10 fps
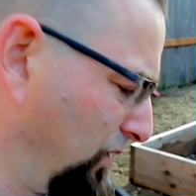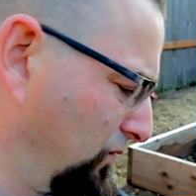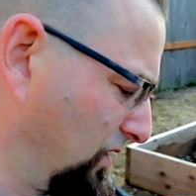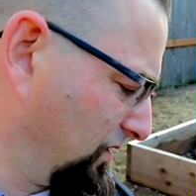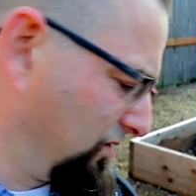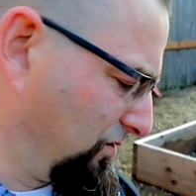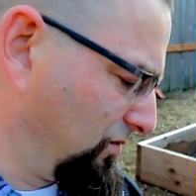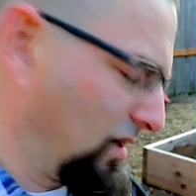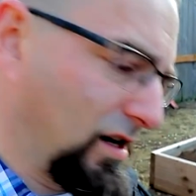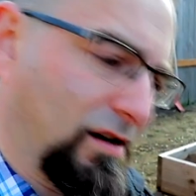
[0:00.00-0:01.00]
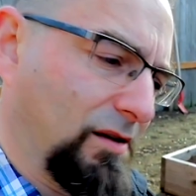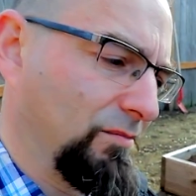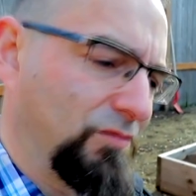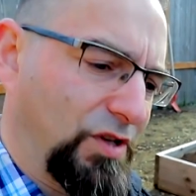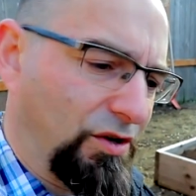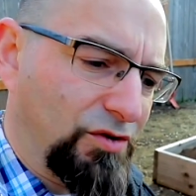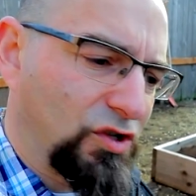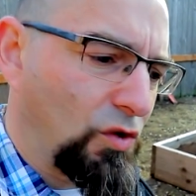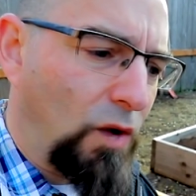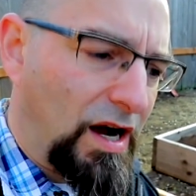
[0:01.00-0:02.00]
we'd want to do
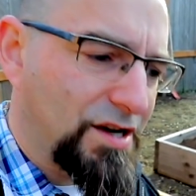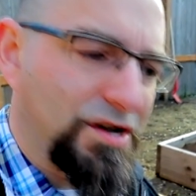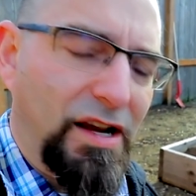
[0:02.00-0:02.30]
squash